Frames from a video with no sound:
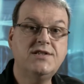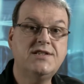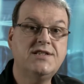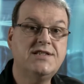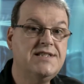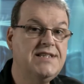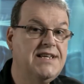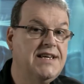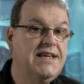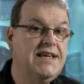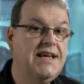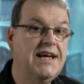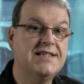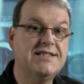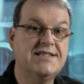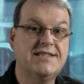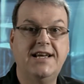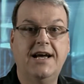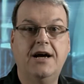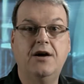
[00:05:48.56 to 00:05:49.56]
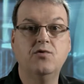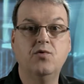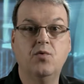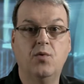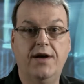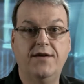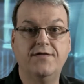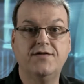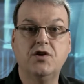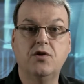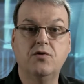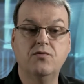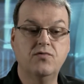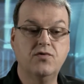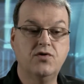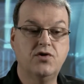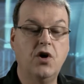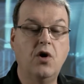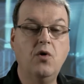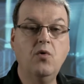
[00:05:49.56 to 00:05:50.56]
see a sound wave. So
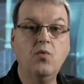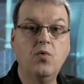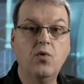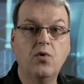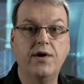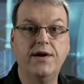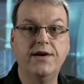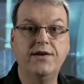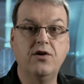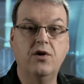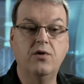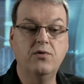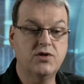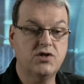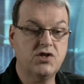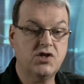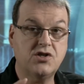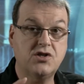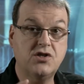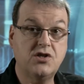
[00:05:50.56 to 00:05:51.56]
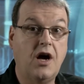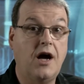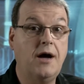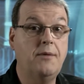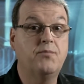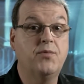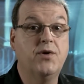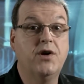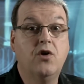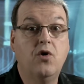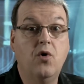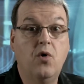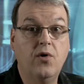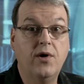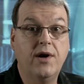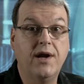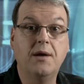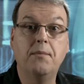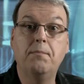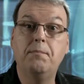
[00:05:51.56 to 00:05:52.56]
don't worry, don't stop
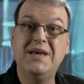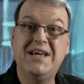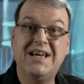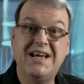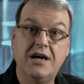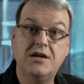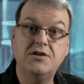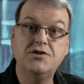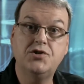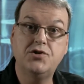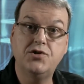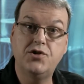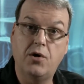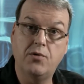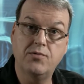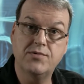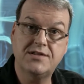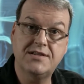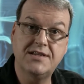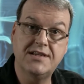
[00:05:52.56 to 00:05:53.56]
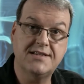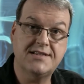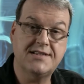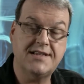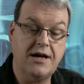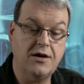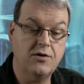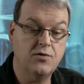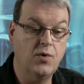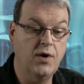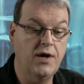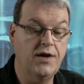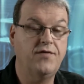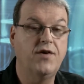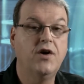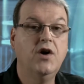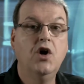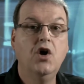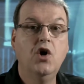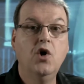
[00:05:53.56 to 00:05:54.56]
recording because you don't see a sound
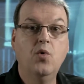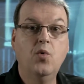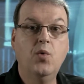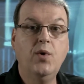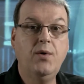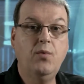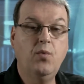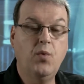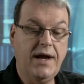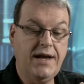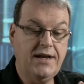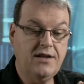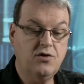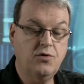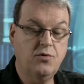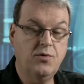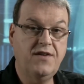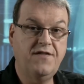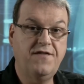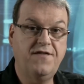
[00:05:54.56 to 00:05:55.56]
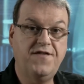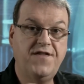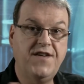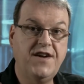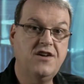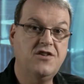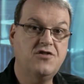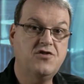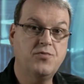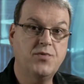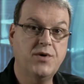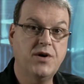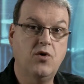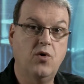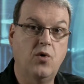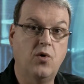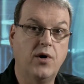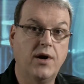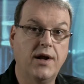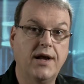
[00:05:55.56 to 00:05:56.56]
wave. We wait till we finish
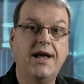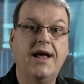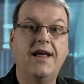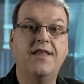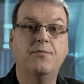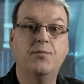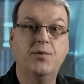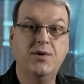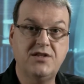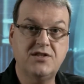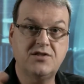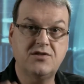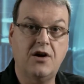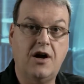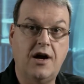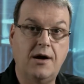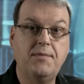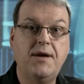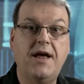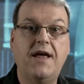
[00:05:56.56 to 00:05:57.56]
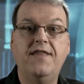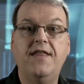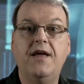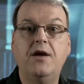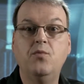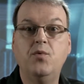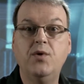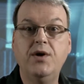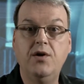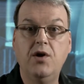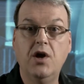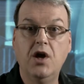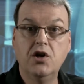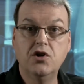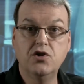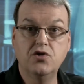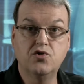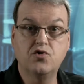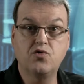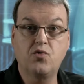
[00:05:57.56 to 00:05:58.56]
recording, and we stop, and then we
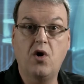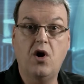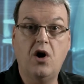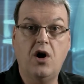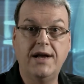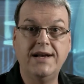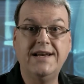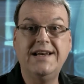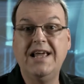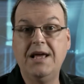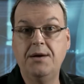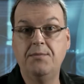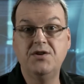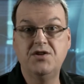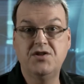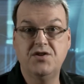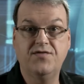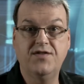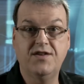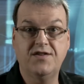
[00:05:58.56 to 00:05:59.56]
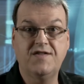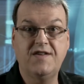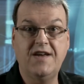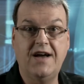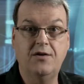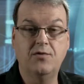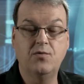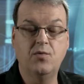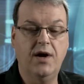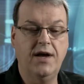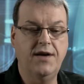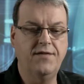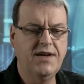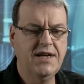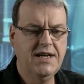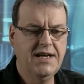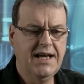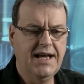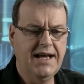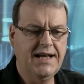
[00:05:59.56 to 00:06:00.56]
draw an image of the sound wave.
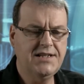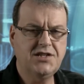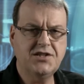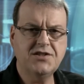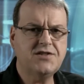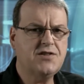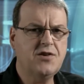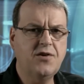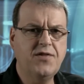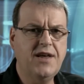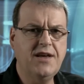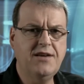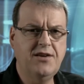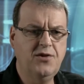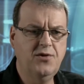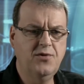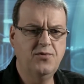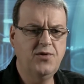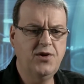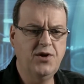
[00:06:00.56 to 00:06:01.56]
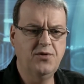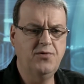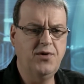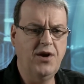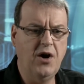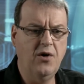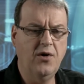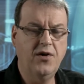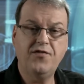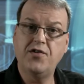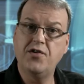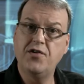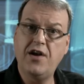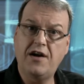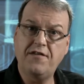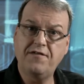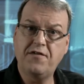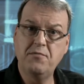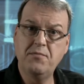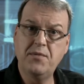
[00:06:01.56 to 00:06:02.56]
And just so that you know, if you're
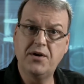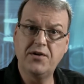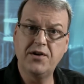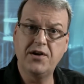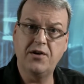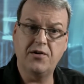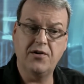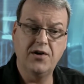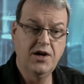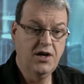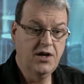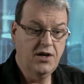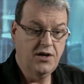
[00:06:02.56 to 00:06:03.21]
not familiar